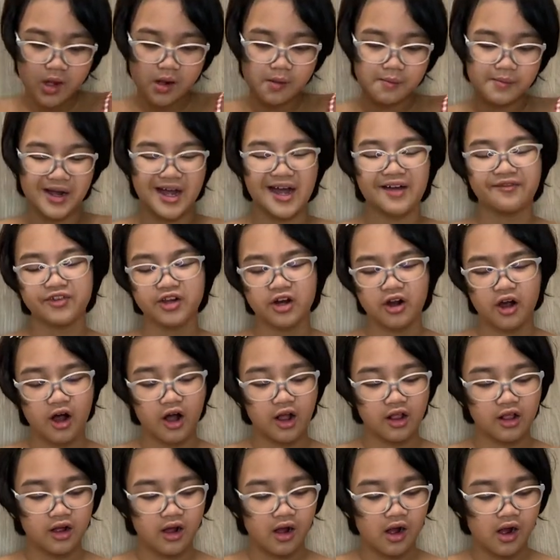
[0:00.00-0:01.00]
But after
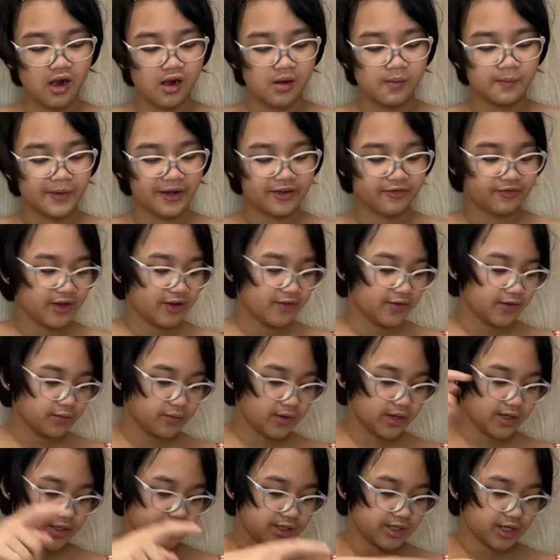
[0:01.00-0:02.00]
all, my favorite
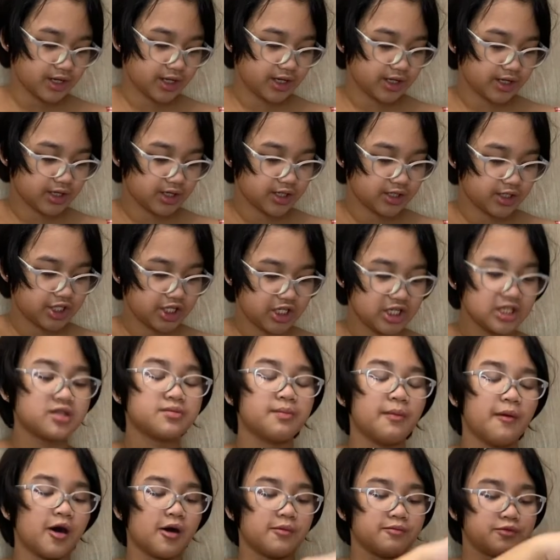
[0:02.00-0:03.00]
one is the cheese
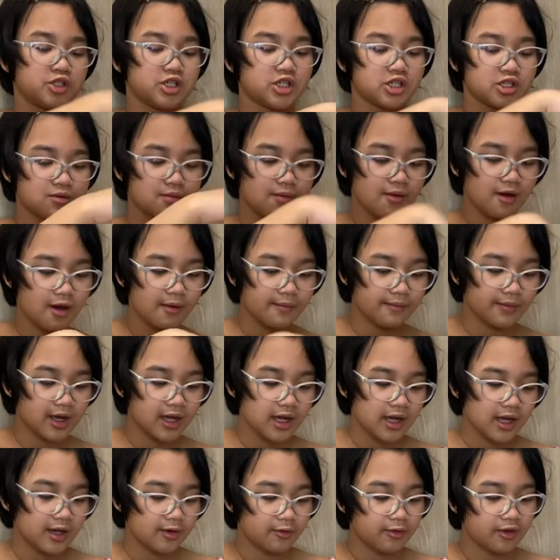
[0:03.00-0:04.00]
bomb. Cheese bomb
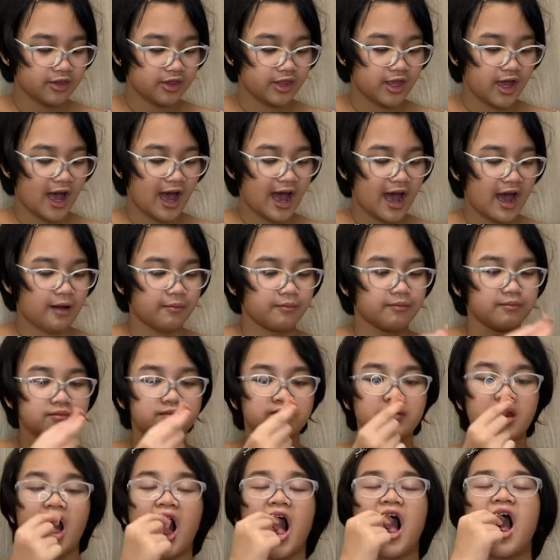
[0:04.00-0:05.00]
with the ham.
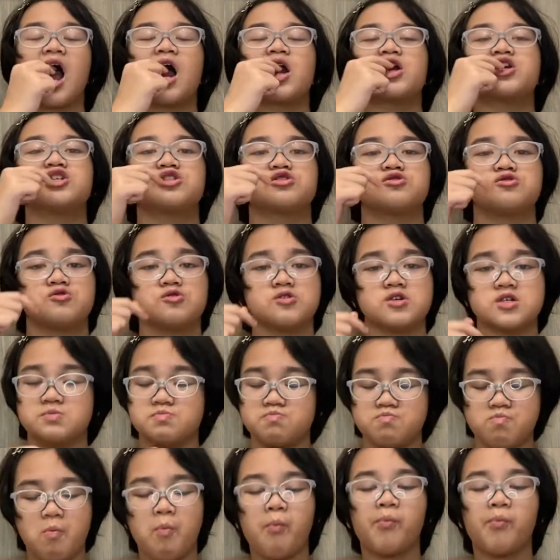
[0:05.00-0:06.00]
Rice is good.